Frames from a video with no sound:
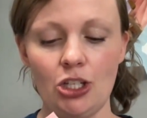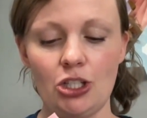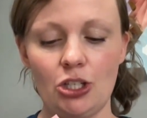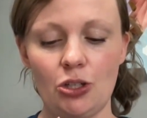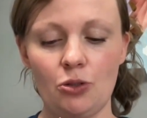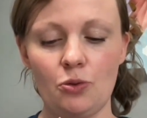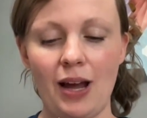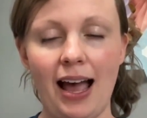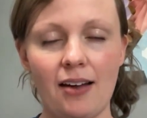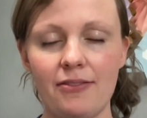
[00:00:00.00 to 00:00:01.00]
to
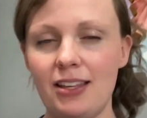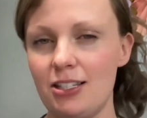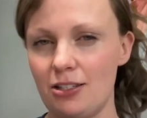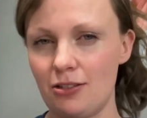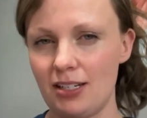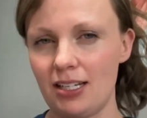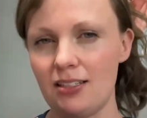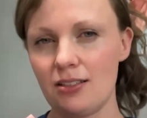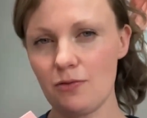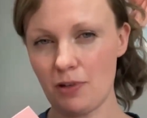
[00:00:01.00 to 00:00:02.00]
have the
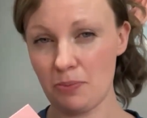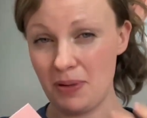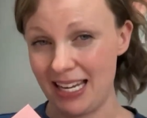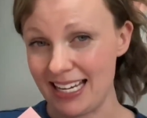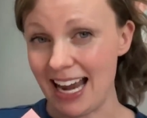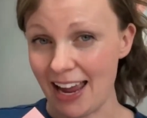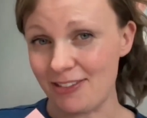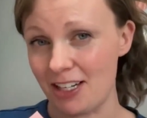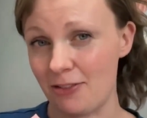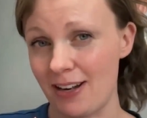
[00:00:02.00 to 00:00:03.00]
student repeat
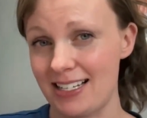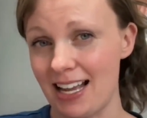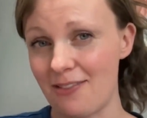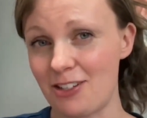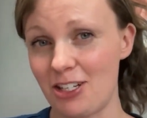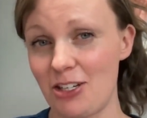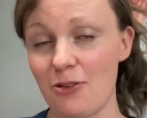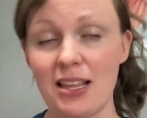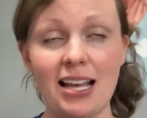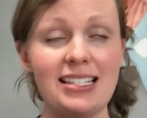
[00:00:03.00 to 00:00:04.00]
every phrase after you,
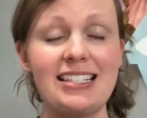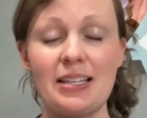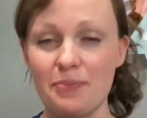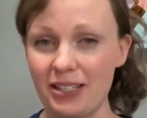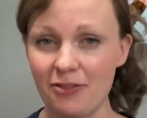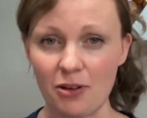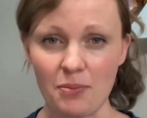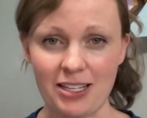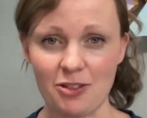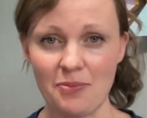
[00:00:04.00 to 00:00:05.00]
and that's simply for
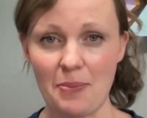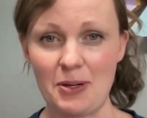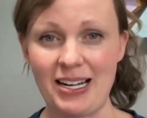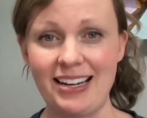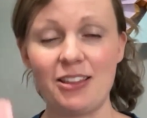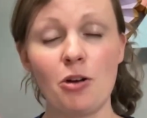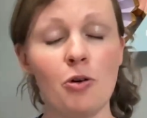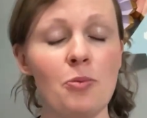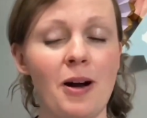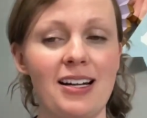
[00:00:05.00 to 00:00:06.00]
muscle memory. The
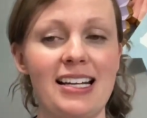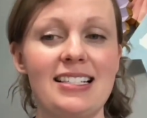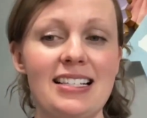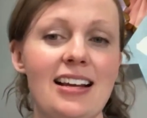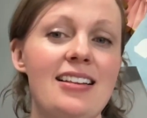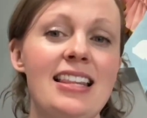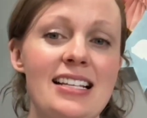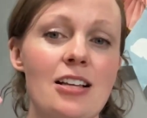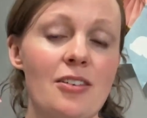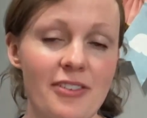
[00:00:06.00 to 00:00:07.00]
cool part is
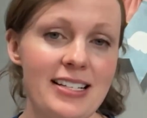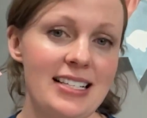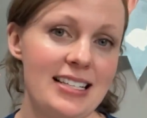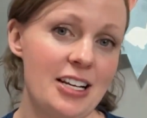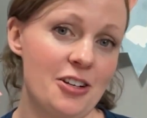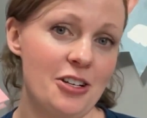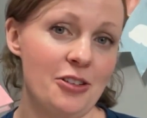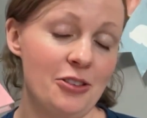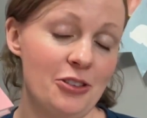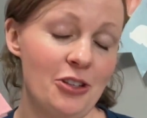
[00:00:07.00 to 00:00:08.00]
these are phrases that you're
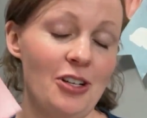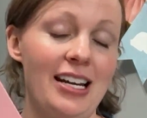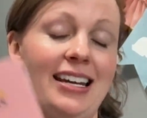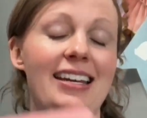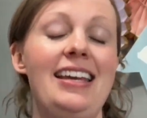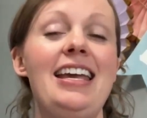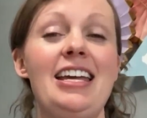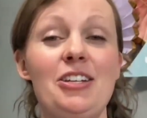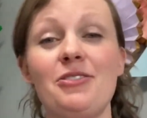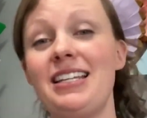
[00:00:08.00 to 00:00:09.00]
learning
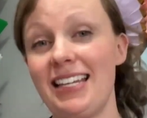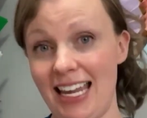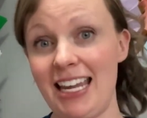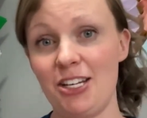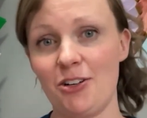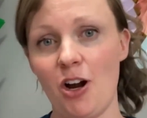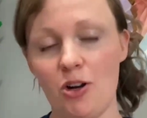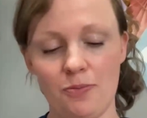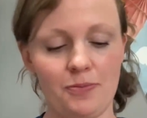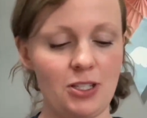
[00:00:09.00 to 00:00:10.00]
and using in your
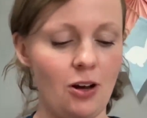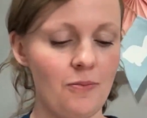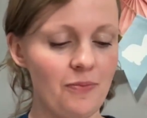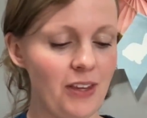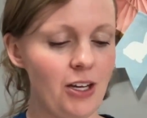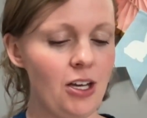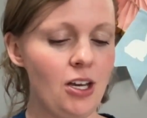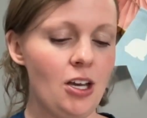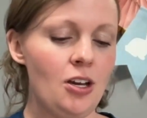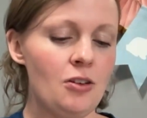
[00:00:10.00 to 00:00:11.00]
home. So,
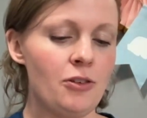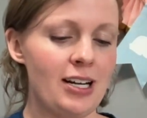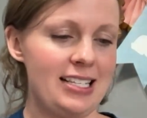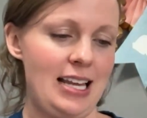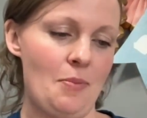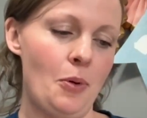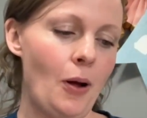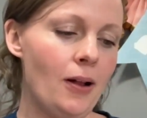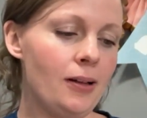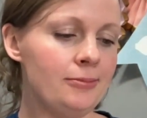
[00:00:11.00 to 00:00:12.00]
for
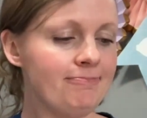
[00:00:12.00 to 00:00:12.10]
example,